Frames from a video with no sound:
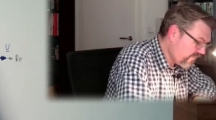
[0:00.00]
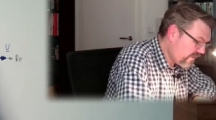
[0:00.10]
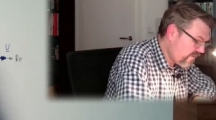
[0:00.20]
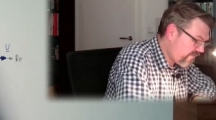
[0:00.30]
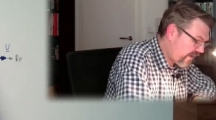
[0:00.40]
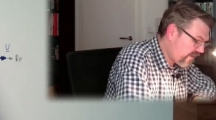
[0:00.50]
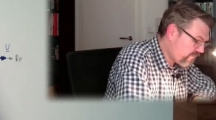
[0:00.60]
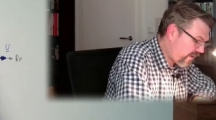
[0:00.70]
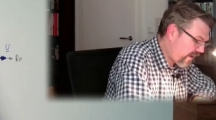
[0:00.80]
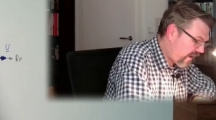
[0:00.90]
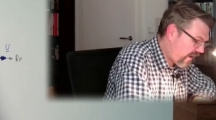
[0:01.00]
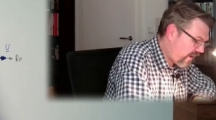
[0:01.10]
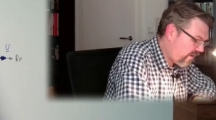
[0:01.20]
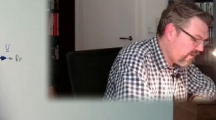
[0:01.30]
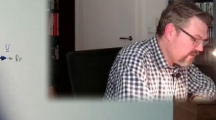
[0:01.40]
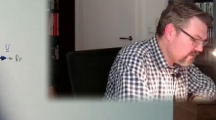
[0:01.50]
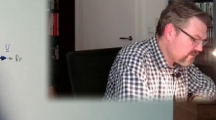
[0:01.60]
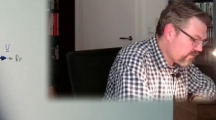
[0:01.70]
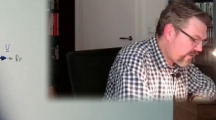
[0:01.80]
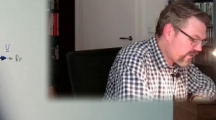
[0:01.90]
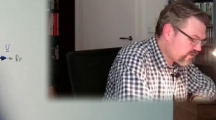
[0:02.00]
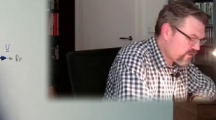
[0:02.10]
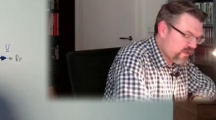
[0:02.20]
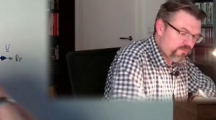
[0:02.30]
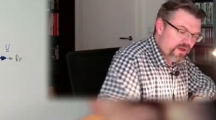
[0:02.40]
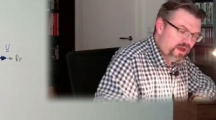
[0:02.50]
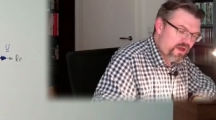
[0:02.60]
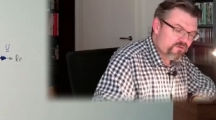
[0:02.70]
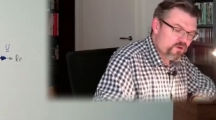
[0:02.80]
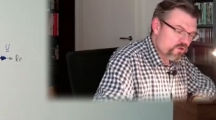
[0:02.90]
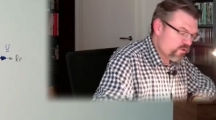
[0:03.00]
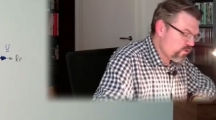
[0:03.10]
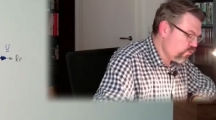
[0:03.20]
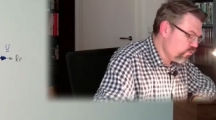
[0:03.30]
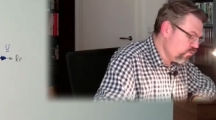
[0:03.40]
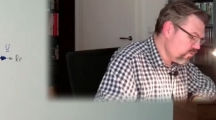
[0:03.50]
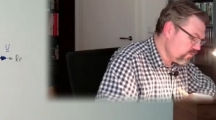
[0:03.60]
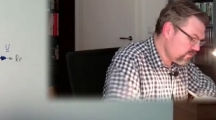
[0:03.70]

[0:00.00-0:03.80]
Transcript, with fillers: divided by R. So actually we have U